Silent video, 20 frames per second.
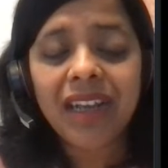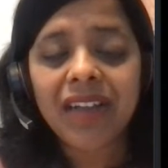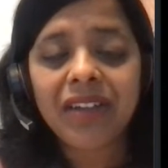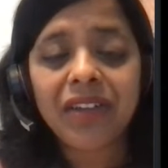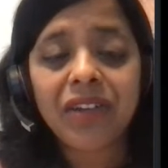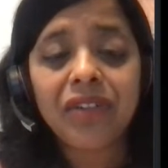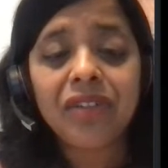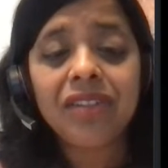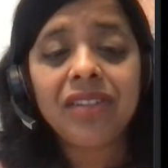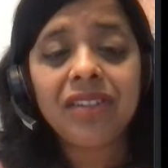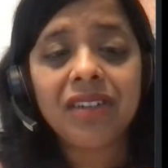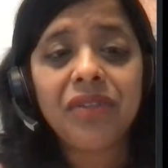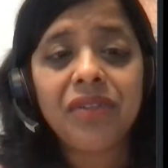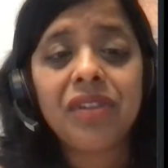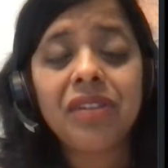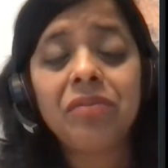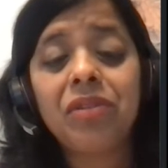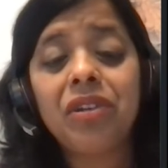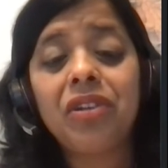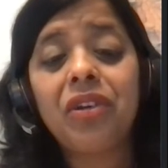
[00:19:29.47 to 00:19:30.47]
and your
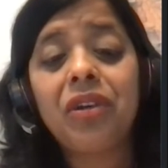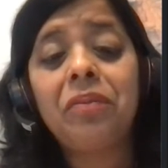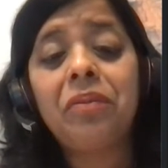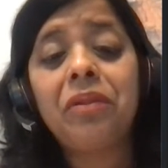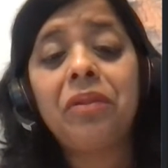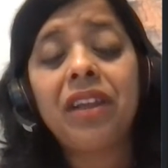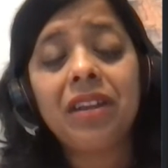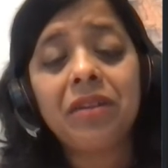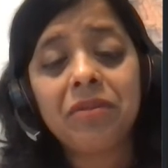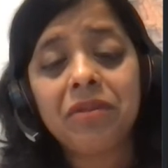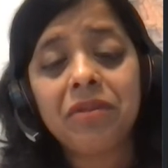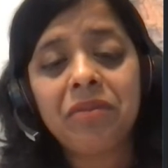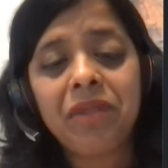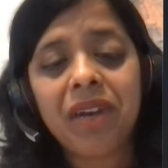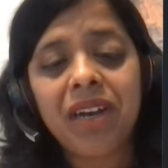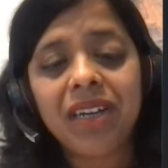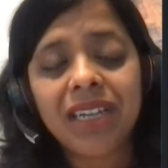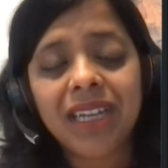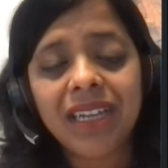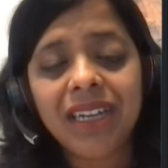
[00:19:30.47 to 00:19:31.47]
serviceable obtainable
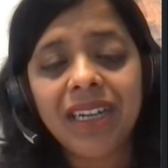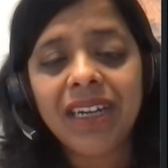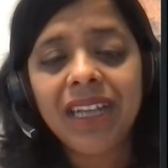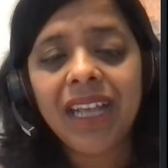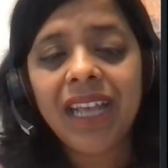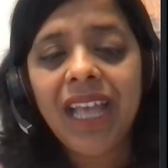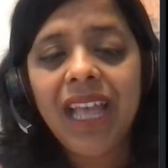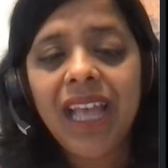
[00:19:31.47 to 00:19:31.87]
market.